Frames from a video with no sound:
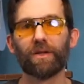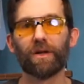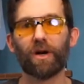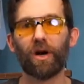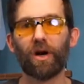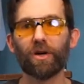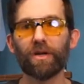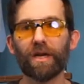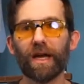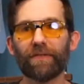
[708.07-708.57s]

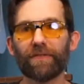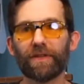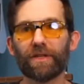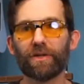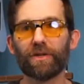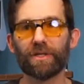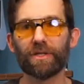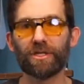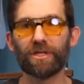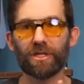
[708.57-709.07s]
All you have to
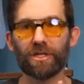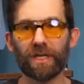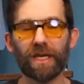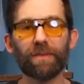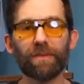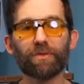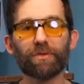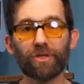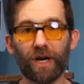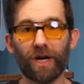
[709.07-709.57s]
do is just
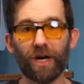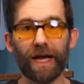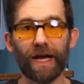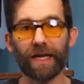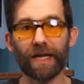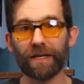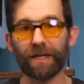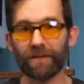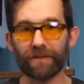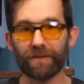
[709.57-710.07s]
keep
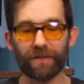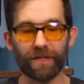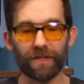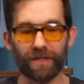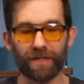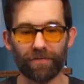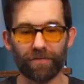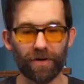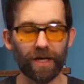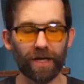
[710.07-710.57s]
trying the
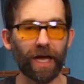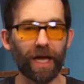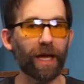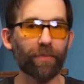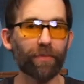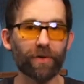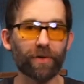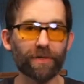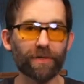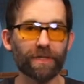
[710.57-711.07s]
different
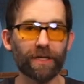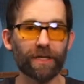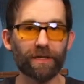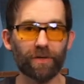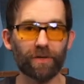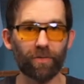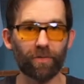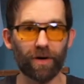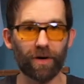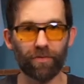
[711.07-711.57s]
cables
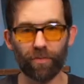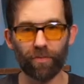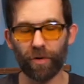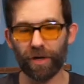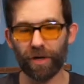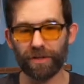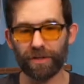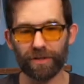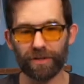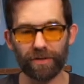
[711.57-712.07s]
until one of them
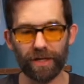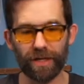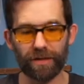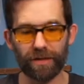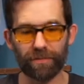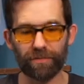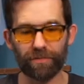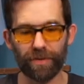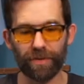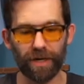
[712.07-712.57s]
works. So get
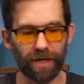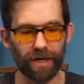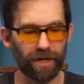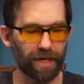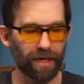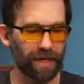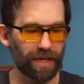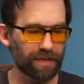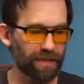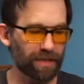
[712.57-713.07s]
the
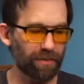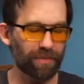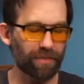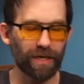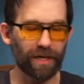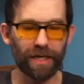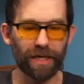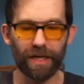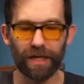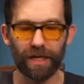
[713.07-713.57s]
headset
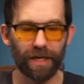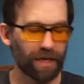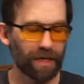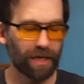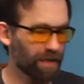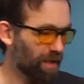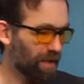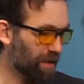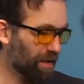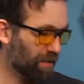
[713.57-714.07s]
buddy,
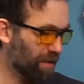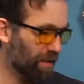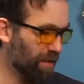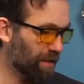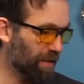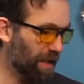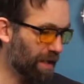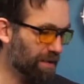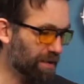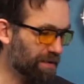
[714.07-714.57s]
get
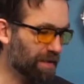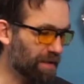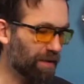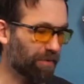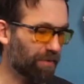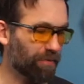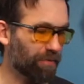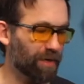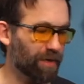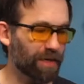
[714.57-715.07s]
the
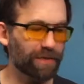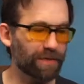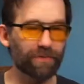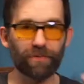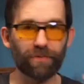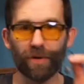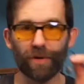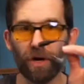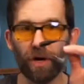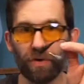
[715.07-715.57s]
SC3
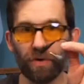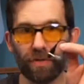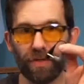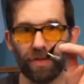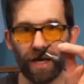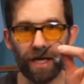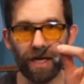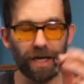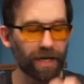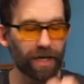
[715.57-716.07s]
Rode
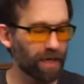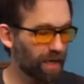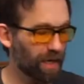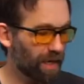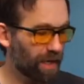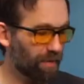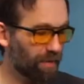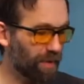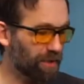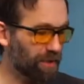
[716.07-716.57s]
thing,
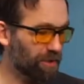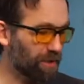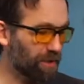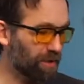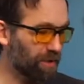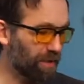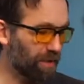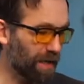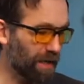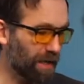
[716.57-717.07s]
and make sure
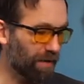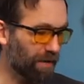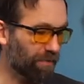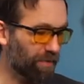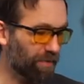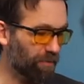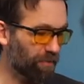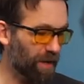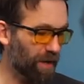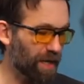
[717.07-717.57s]
you
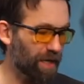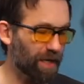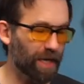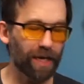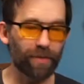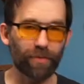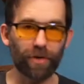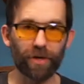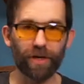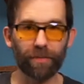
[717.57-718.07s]
have the right
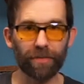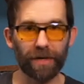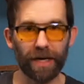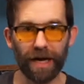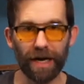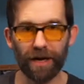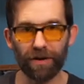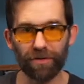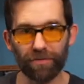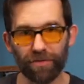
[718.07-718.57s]
cable coming
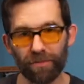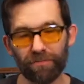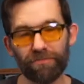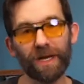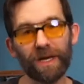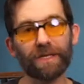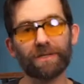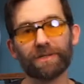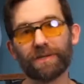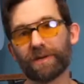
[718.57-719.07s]
out of your
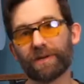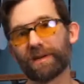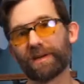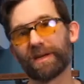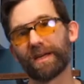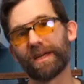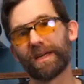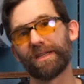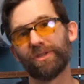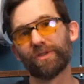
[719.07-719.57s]
mixer,
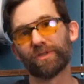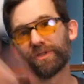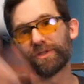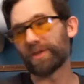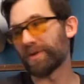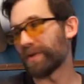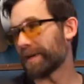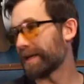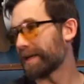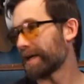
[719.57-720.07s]
and you'll
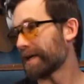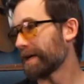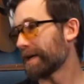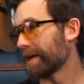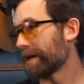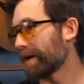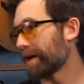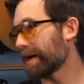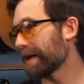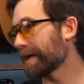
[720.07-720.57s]
do it.
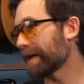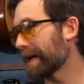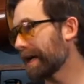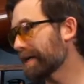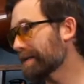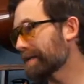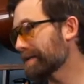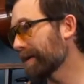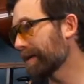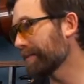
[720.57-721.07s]
All right,
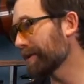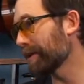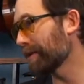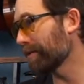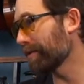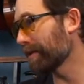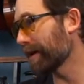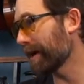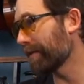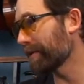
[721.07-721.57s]
guys, let me know
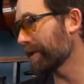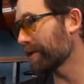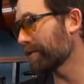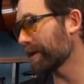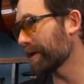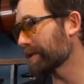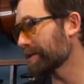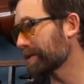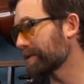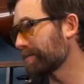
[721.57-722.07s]
if you have any
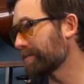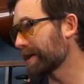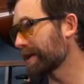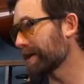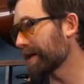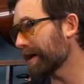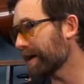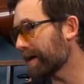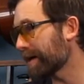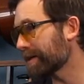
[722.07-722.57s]
questions,
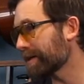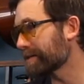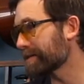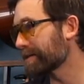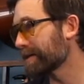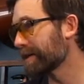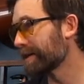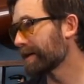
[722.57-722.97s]
because